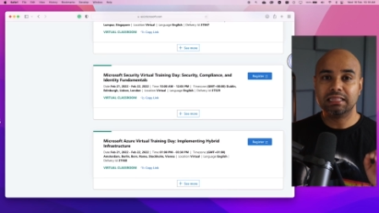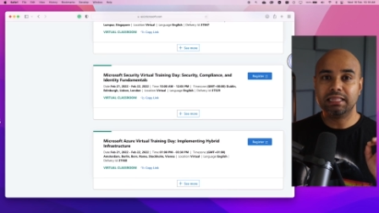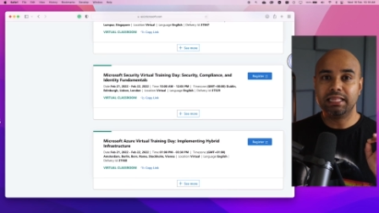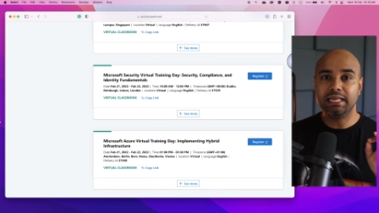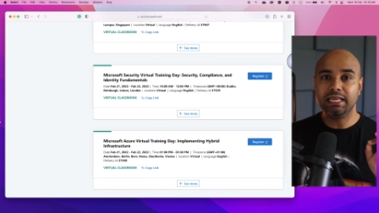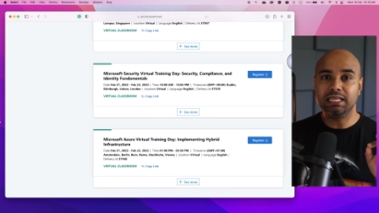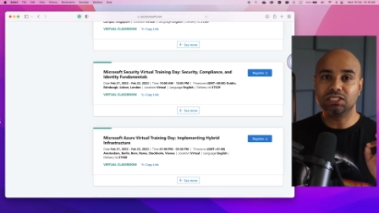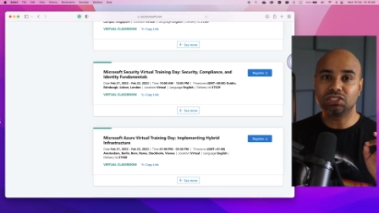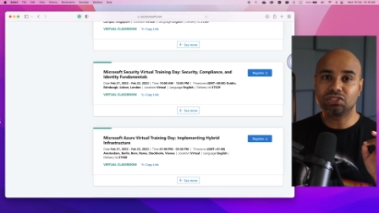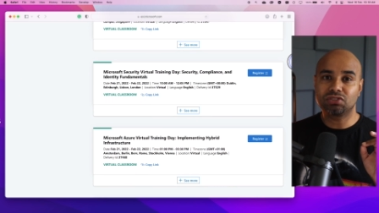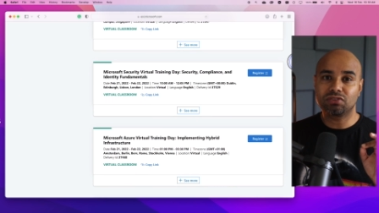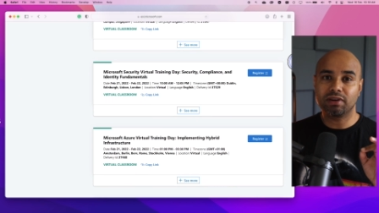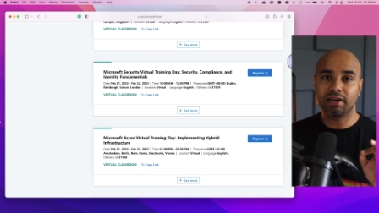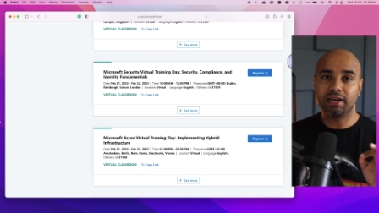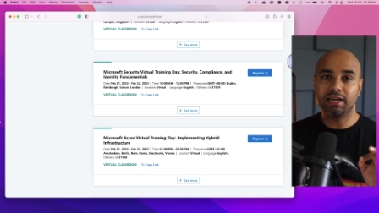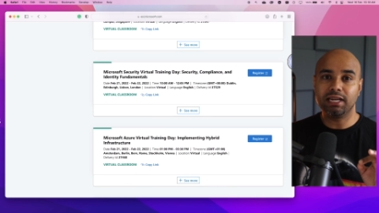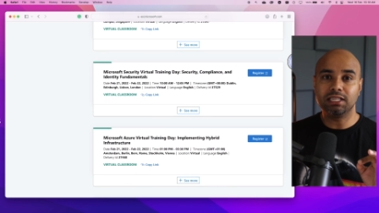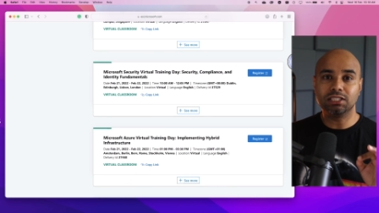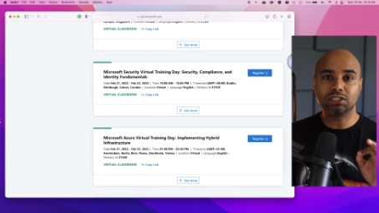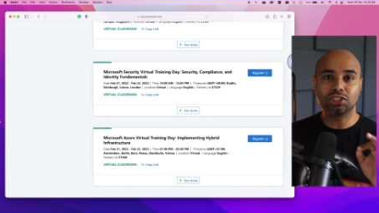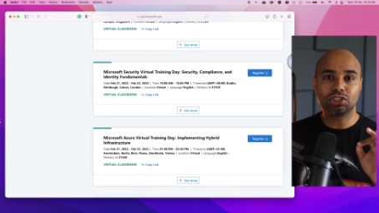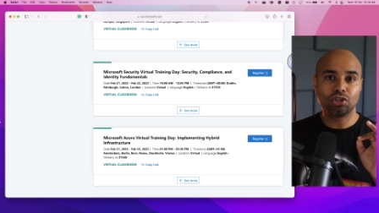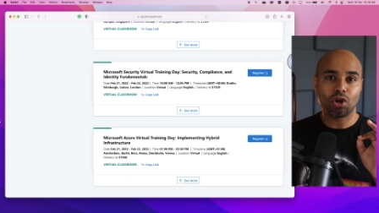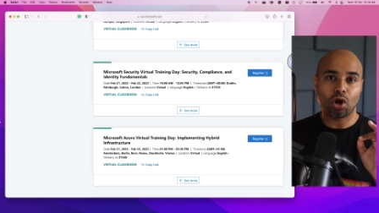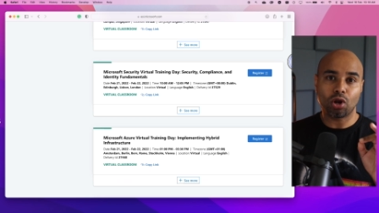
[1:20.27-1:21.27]
These
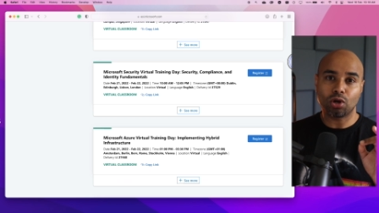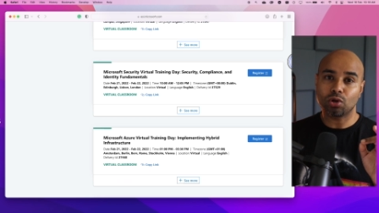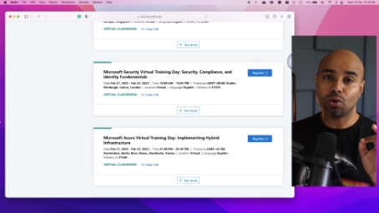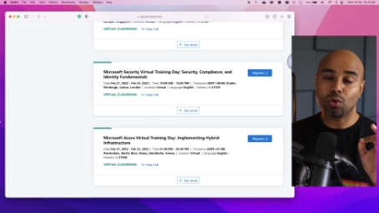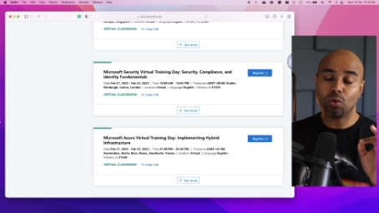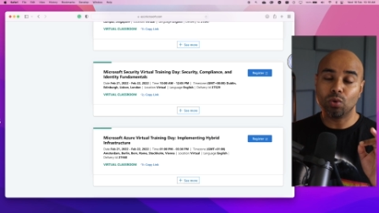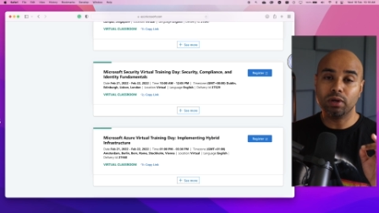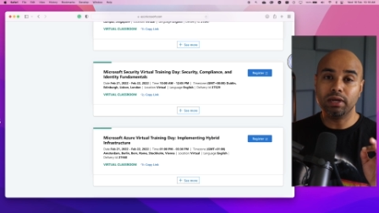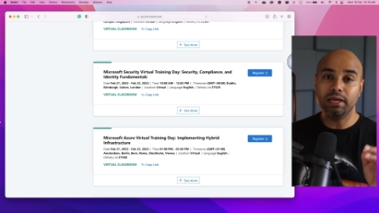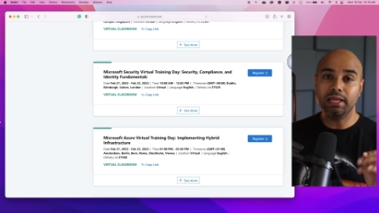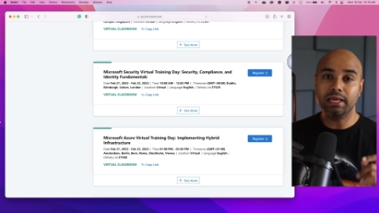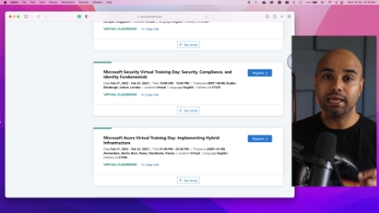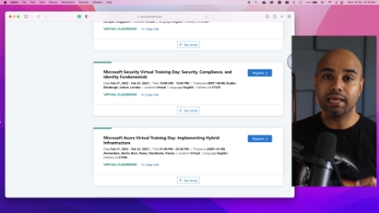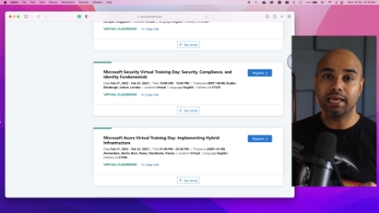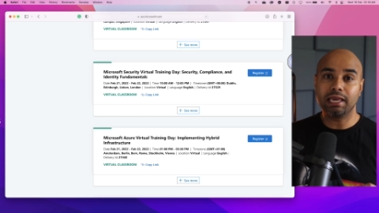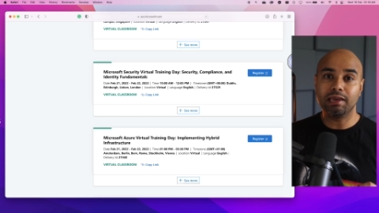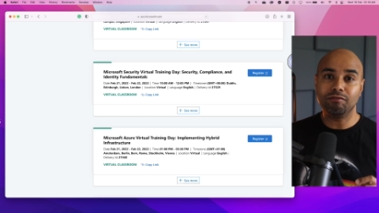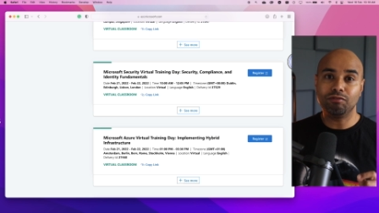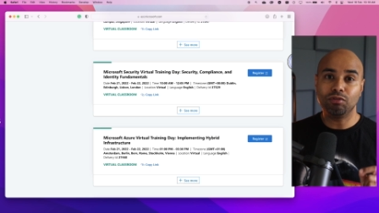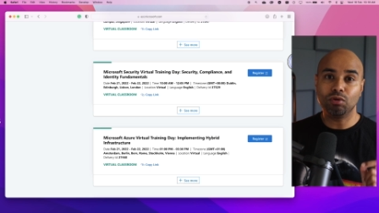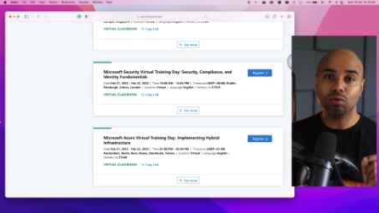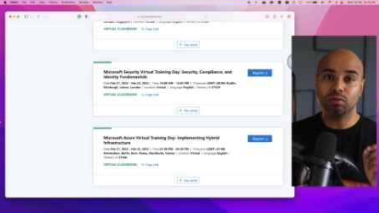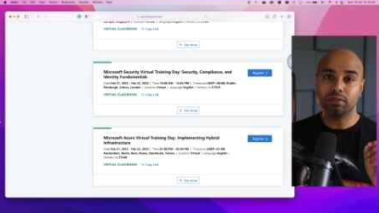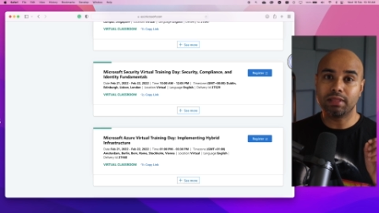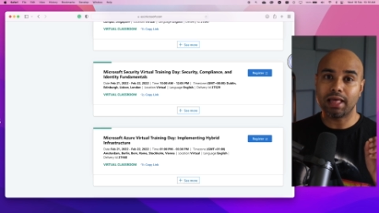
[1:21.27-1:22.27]
trainings not only
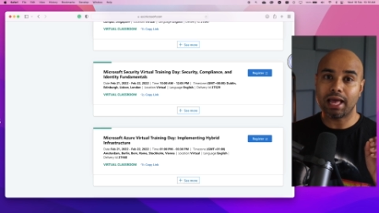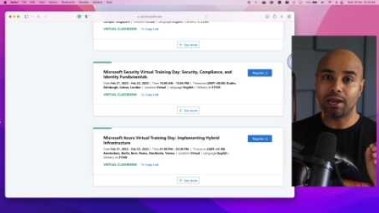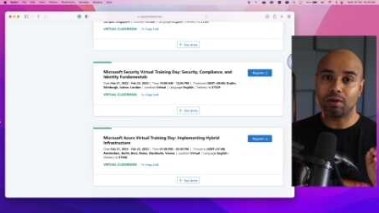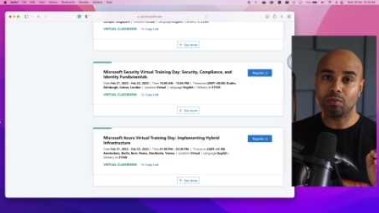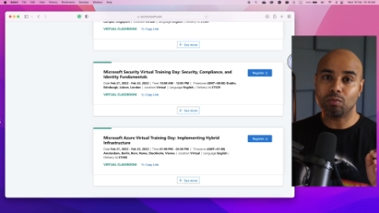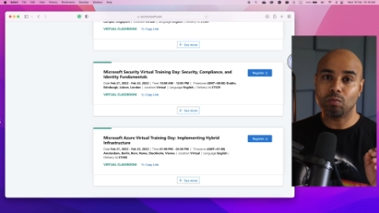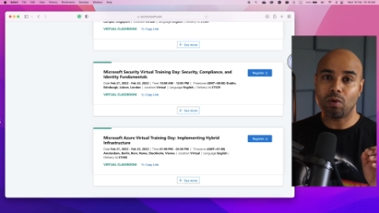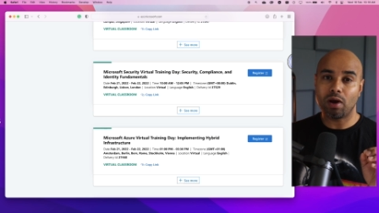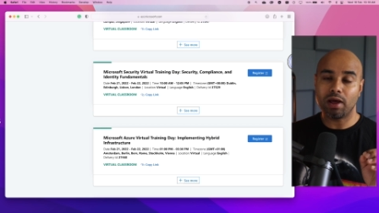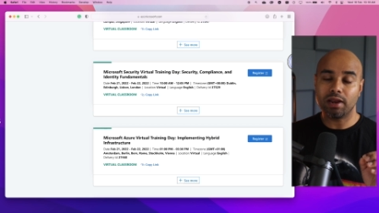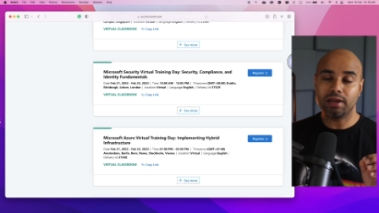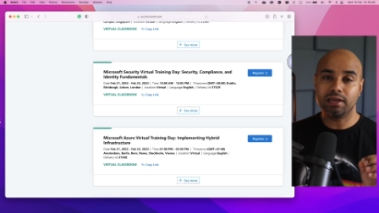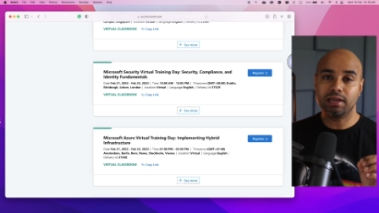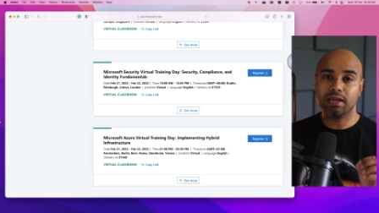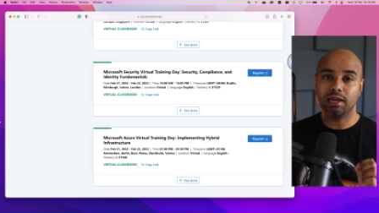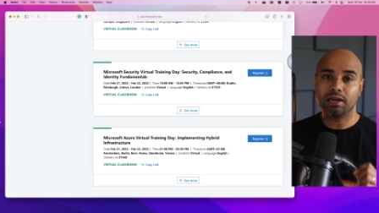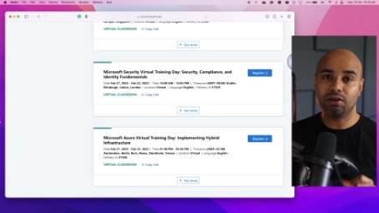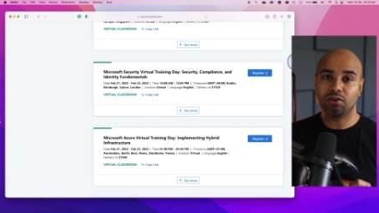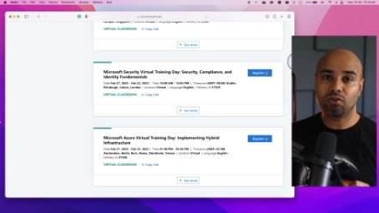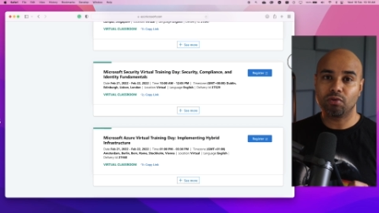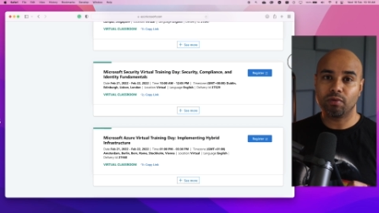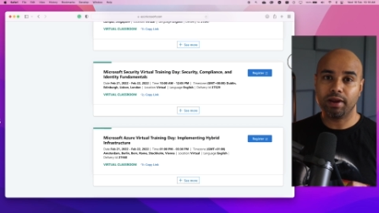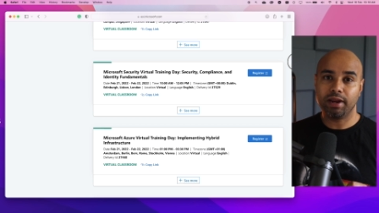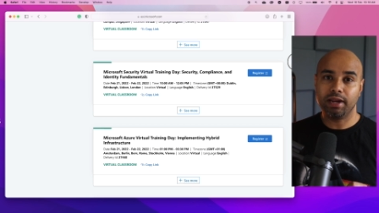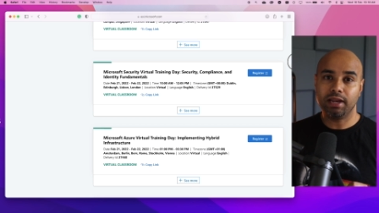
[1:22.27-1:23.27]
give you that one day
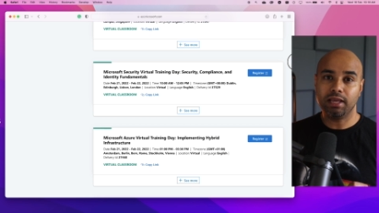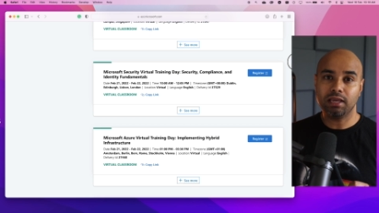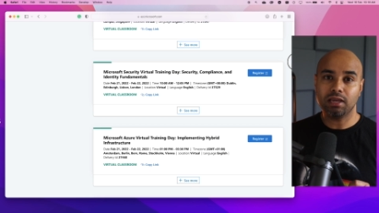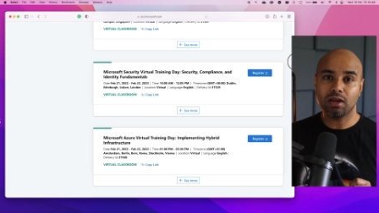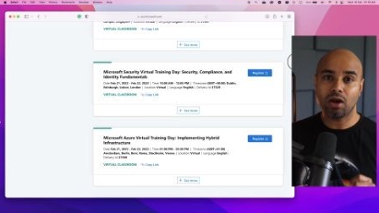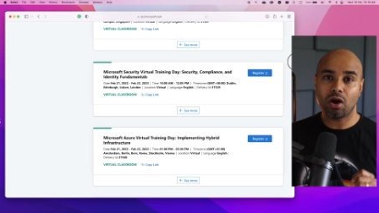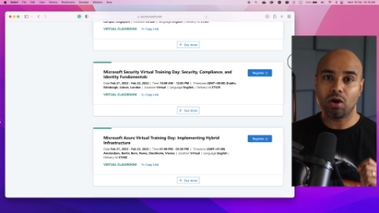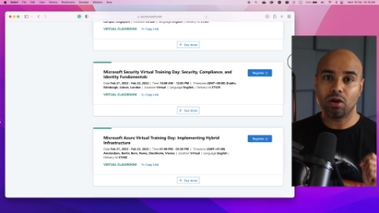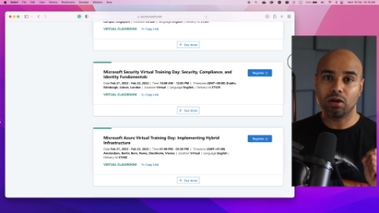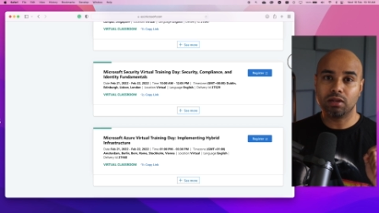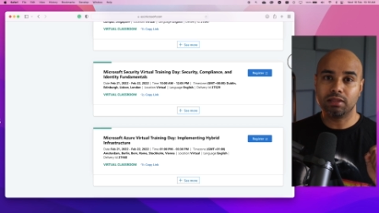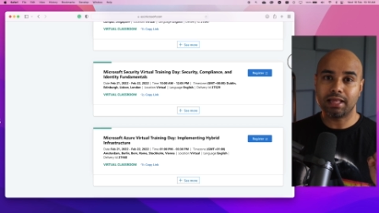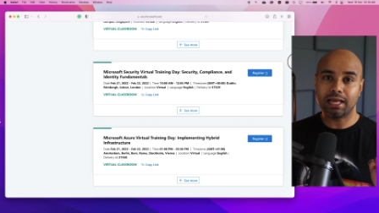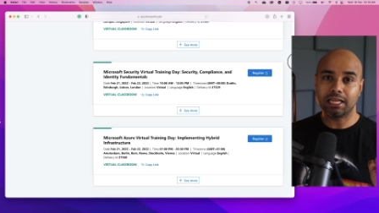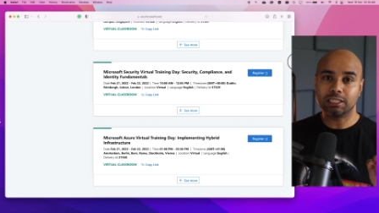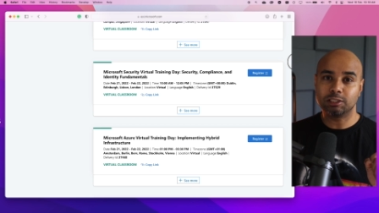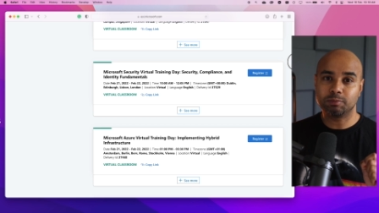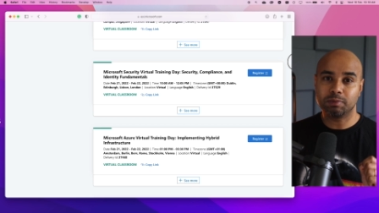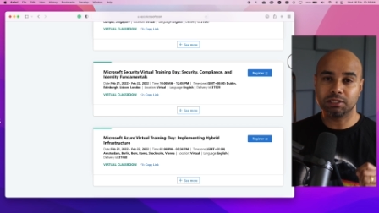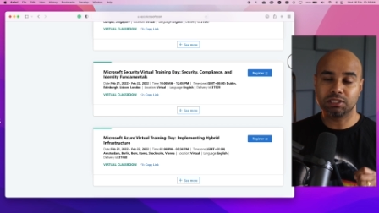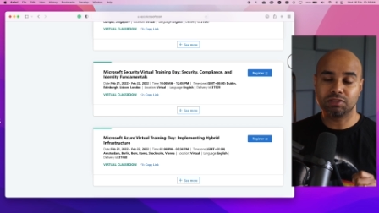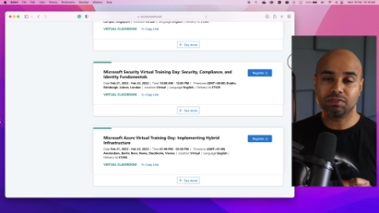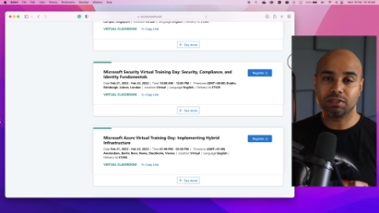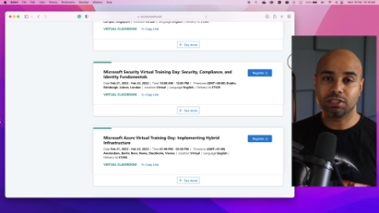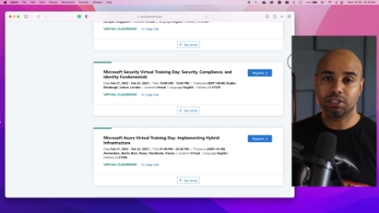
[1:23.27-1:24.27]
training on that
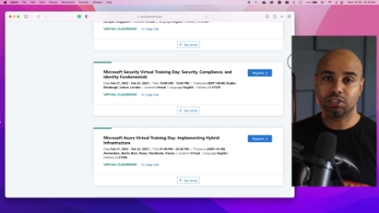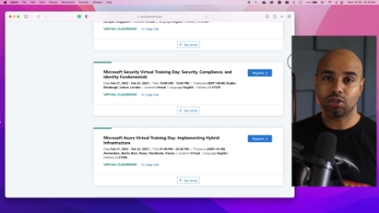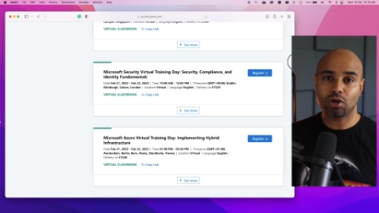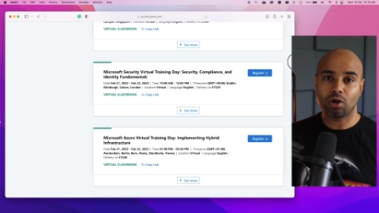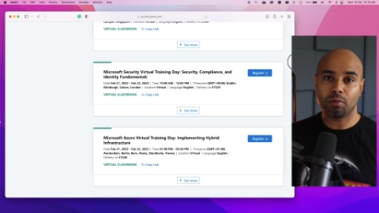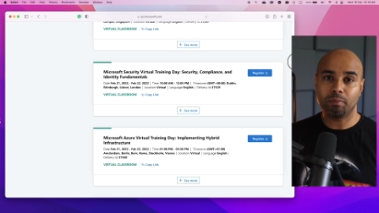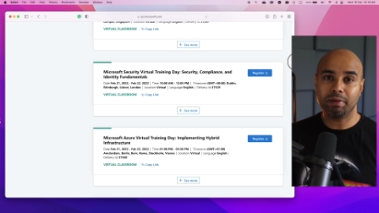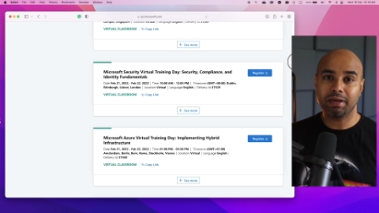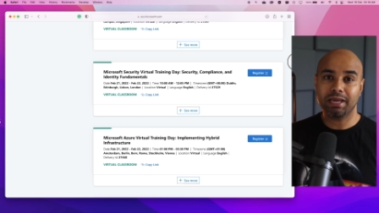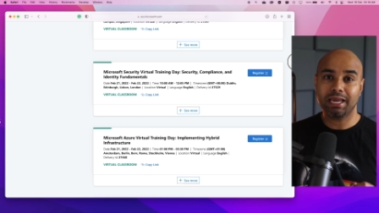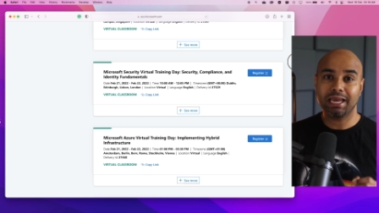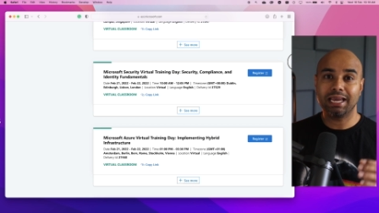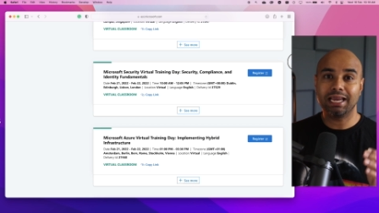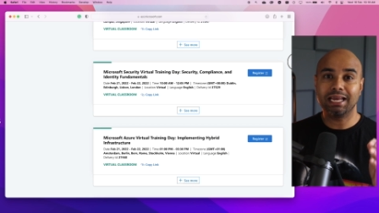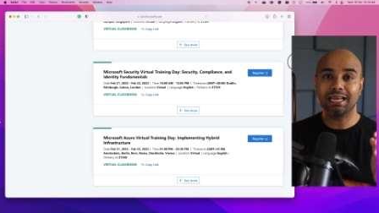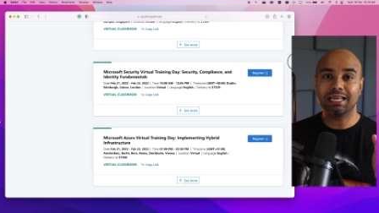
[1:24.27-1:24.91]
specific topic,